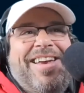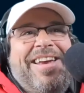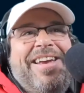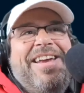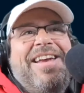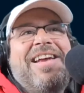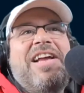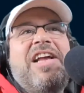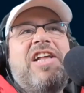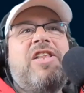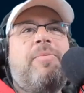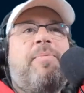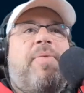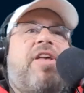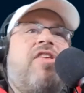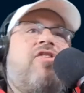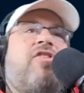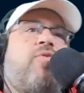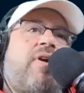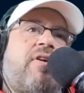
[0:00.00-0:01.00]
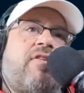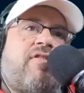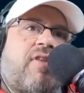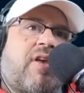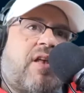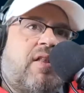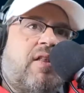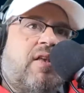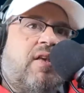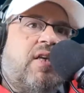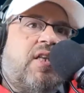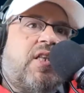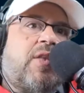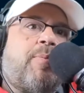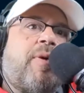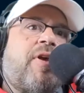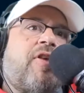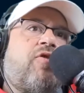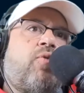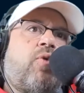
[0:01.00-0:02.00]
It depends what you're selling. It
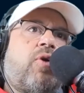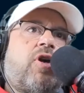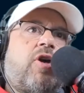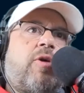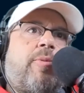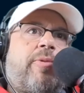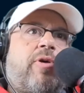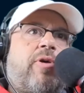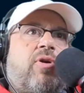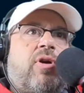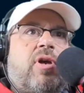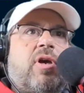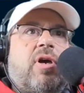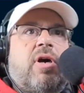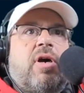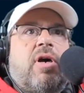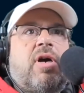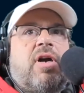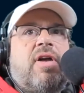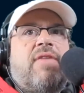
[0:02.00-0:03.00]
depends where your community are.